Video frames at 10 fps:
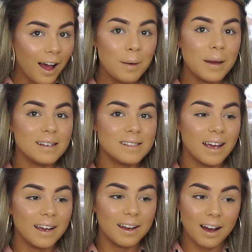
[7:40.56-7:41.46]

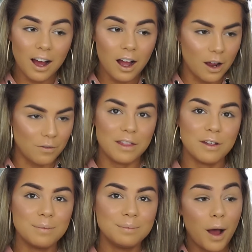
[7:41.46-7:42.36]
Amazing. I rate
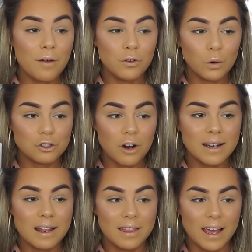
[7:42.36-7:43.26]
them, but I've not
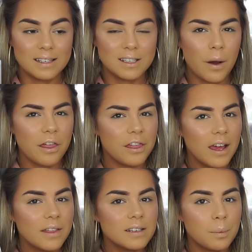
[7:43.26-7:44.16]
tried these. Now I
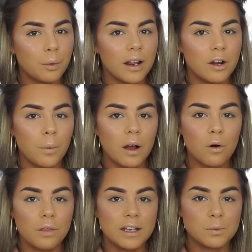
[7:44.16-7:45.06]
think these are pretty new. I
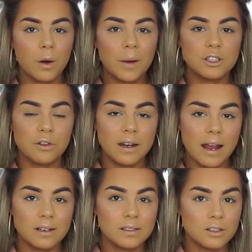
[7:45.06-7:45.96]
got these when I went to the
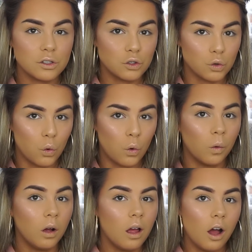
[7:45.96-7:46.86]
NYX
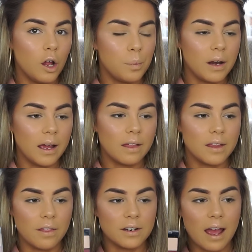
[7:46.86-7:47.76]
store opening
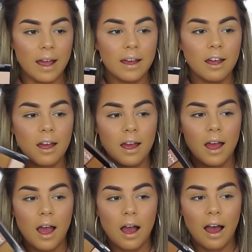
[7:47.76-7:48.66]
the other day,
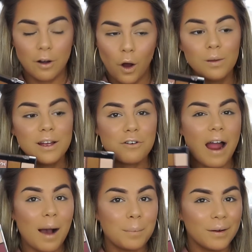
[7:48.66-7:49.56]
and holy
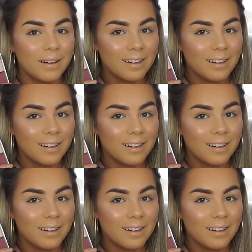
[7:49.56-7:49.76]
crap,